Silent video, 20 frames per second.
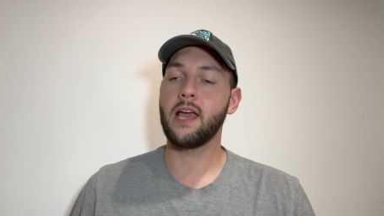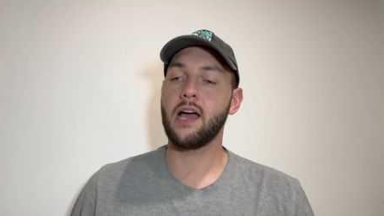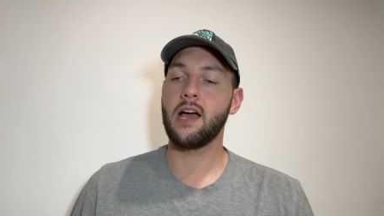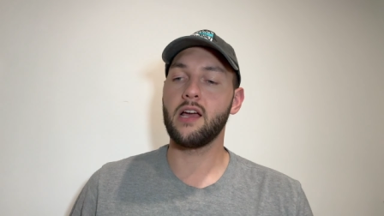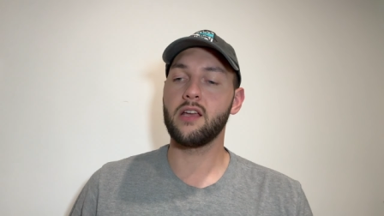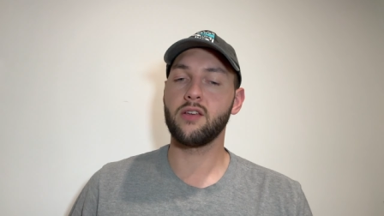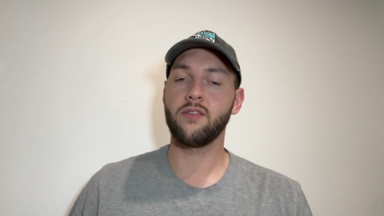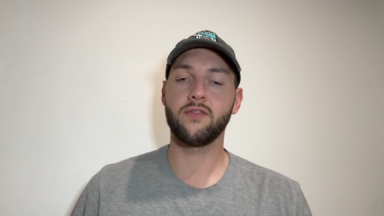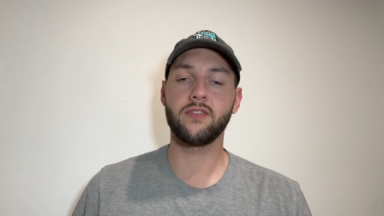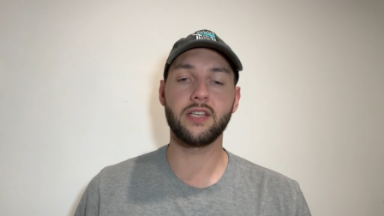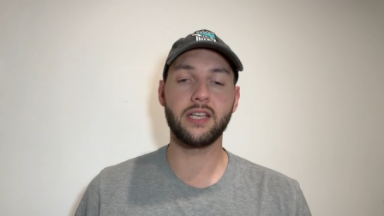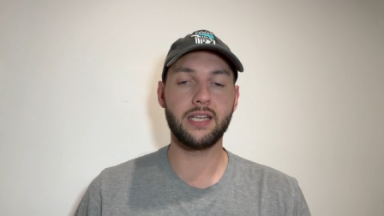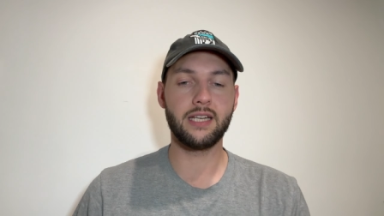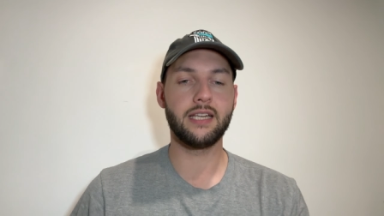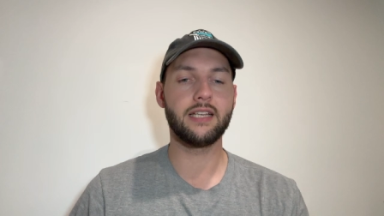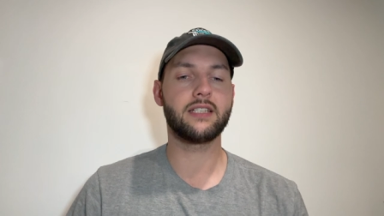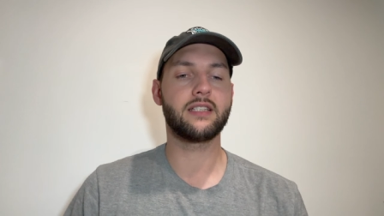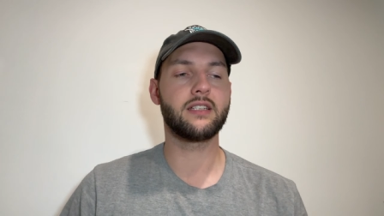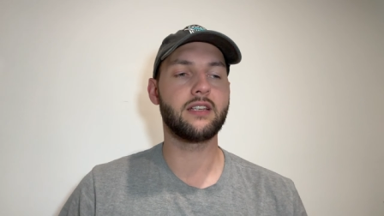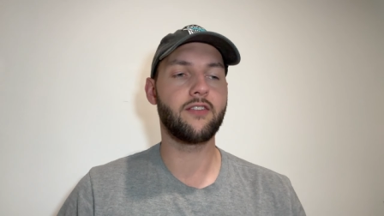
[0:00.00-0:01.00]
You've
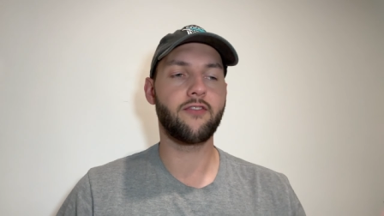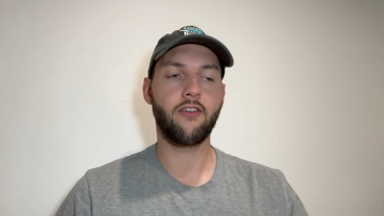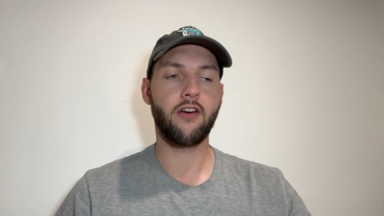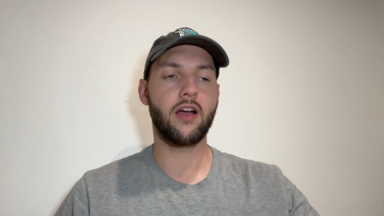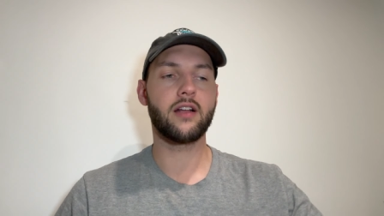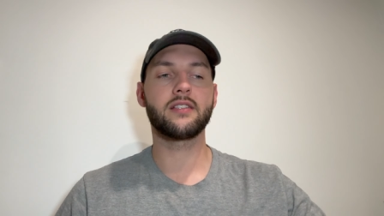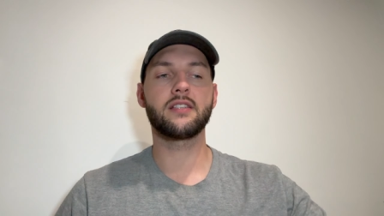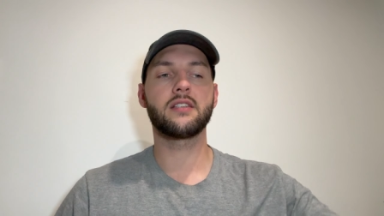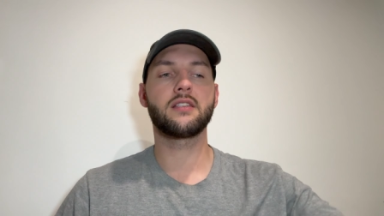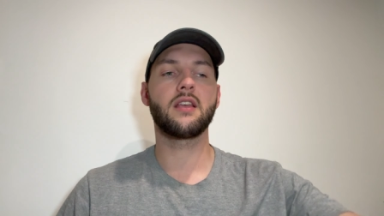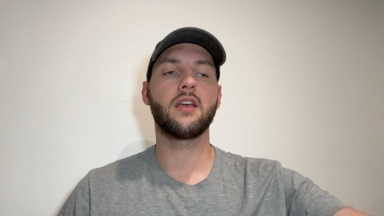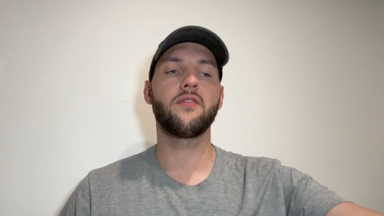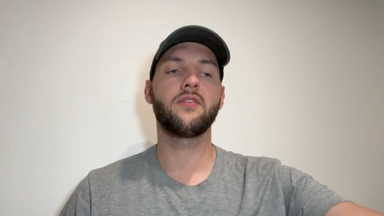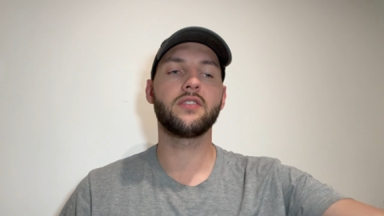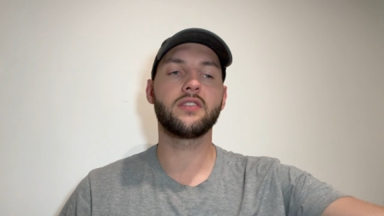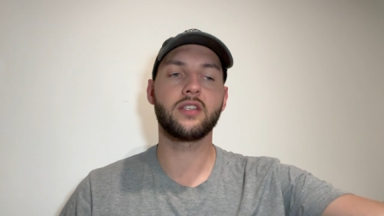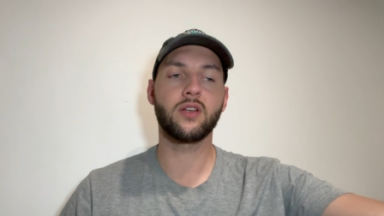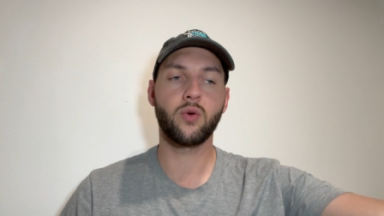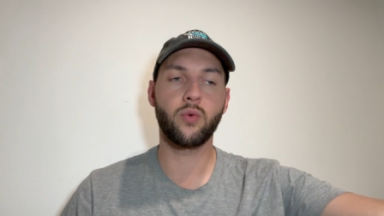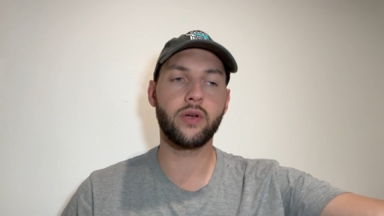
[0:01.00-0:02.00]
delisted Francis
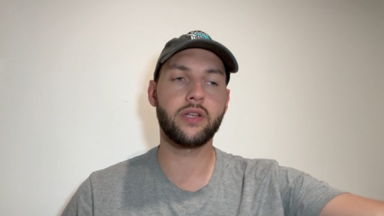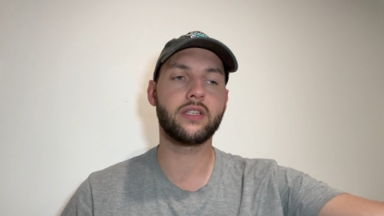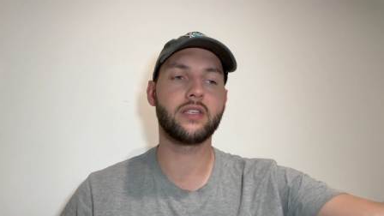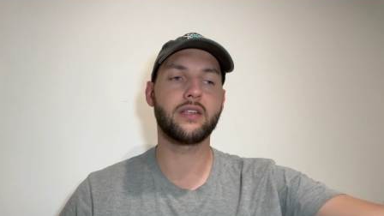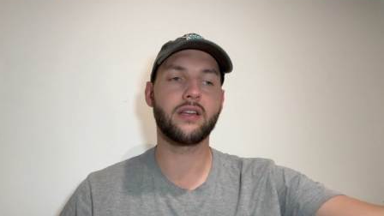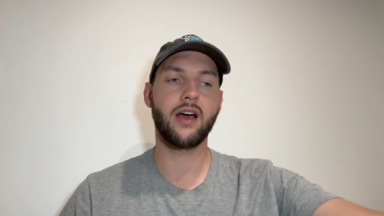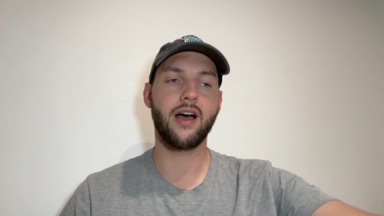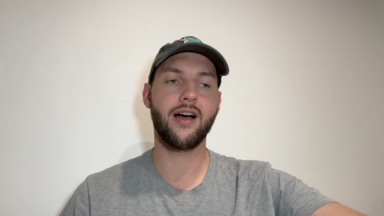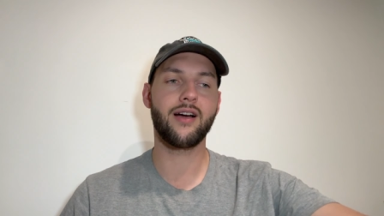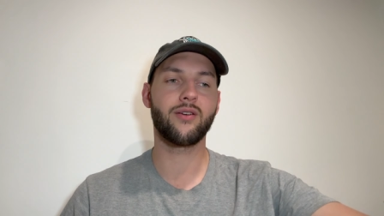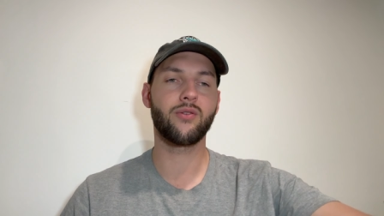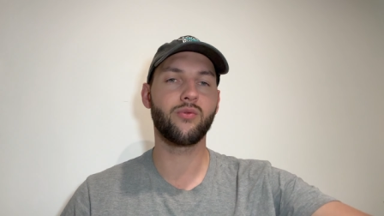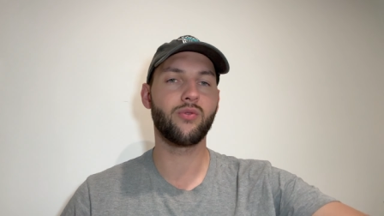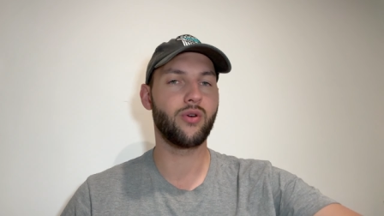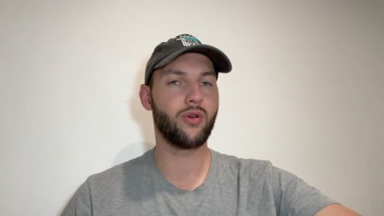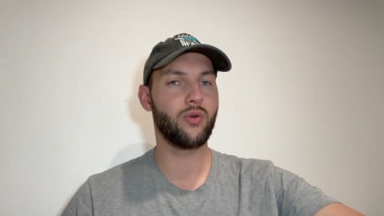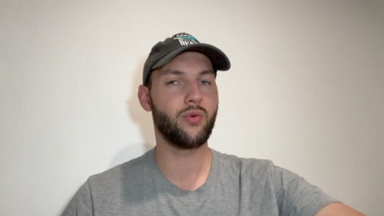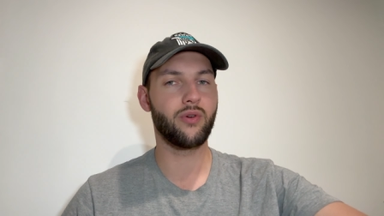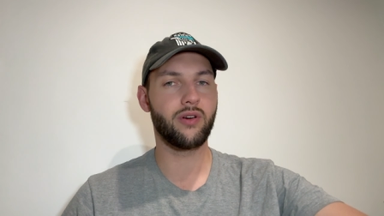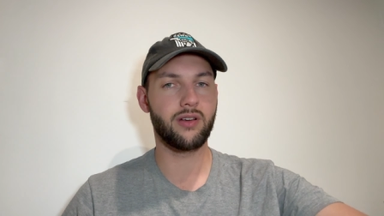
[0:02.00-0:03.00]
Evans and Quinton Narkle,
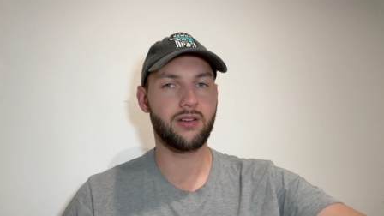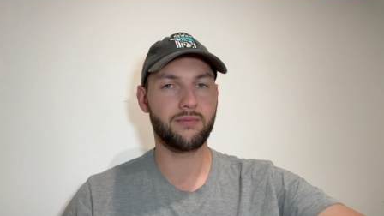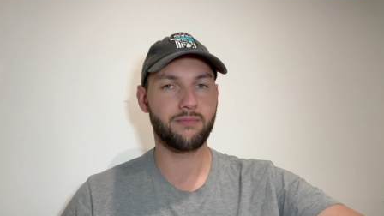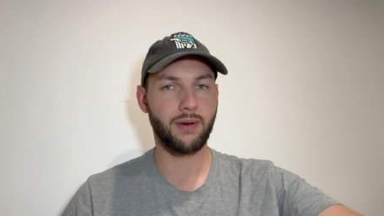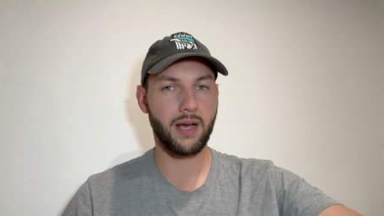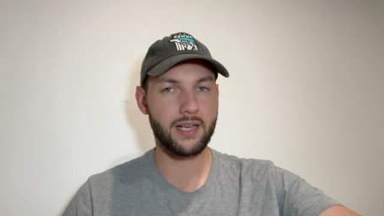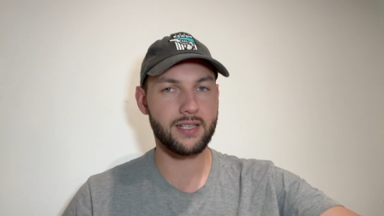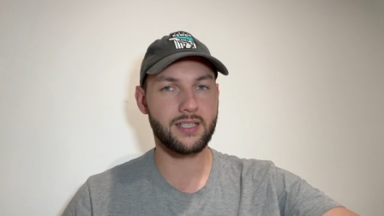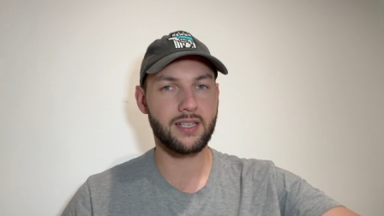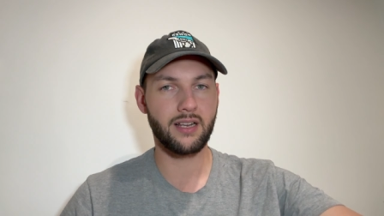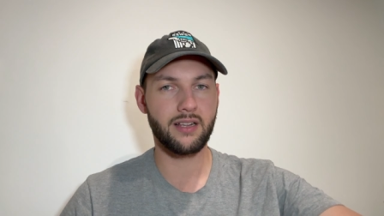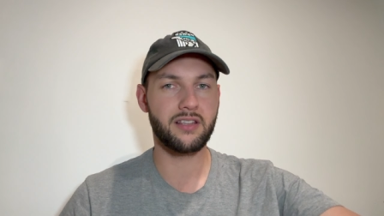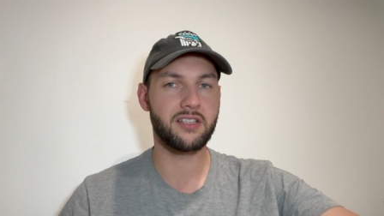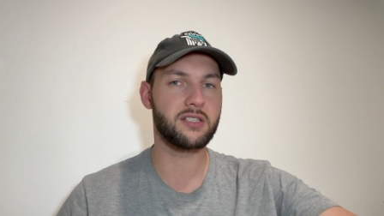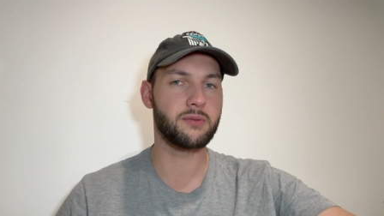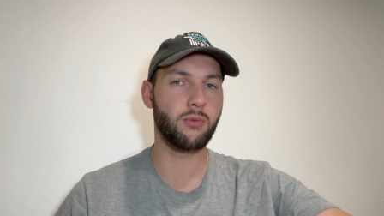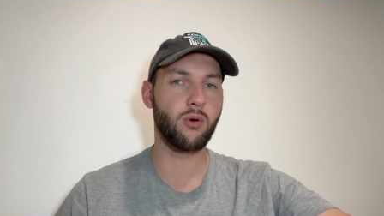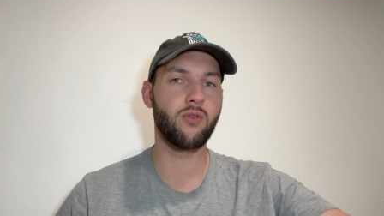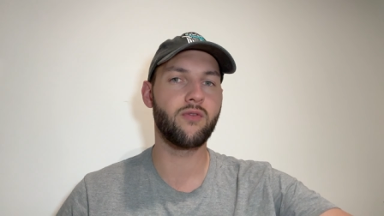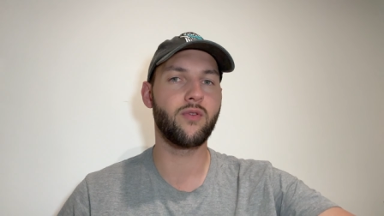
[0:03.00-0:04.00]
who were basically the
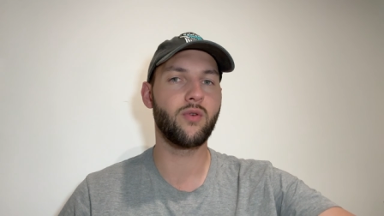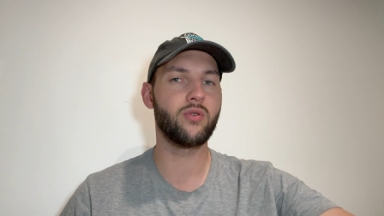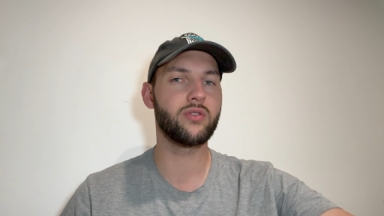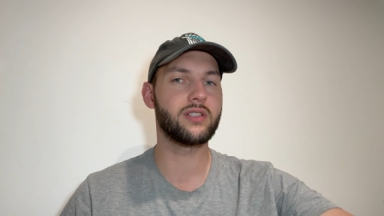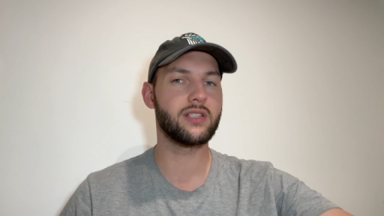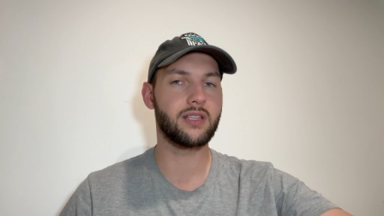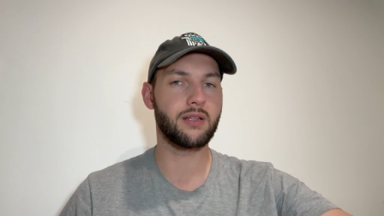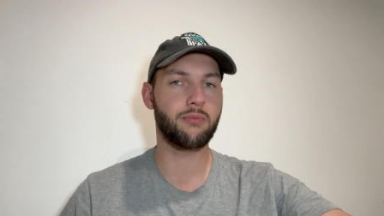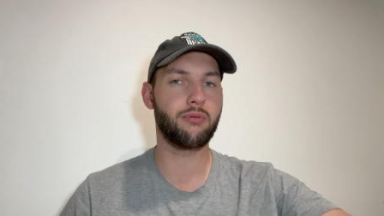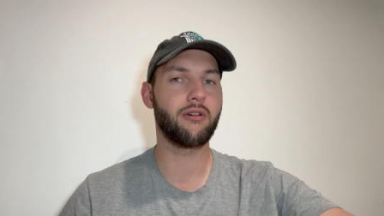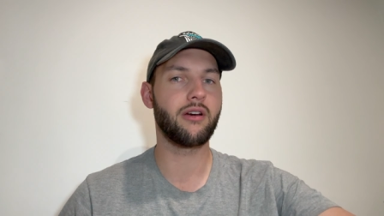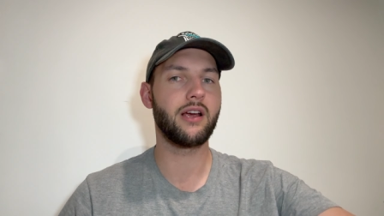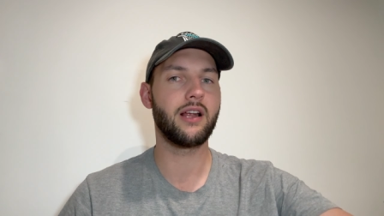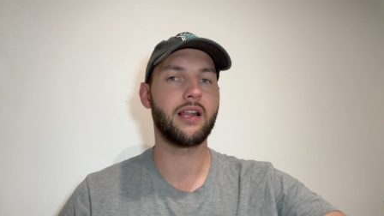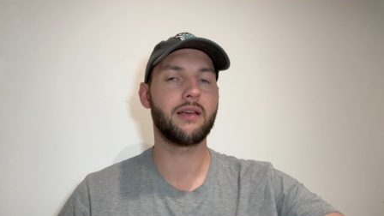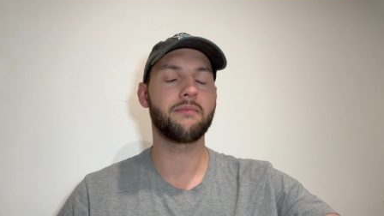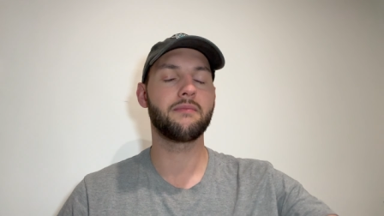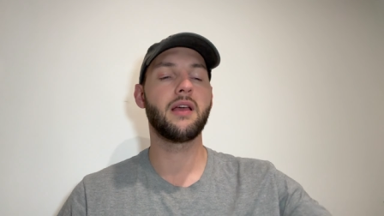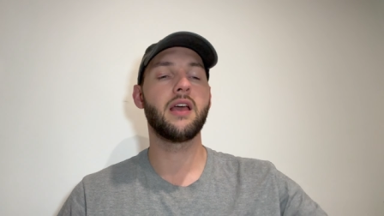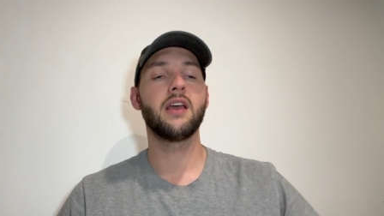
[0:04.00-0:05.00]
small forwards in the
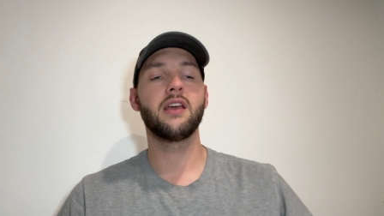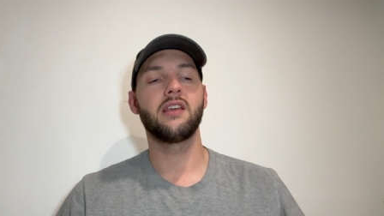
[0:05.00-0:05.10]
prelim.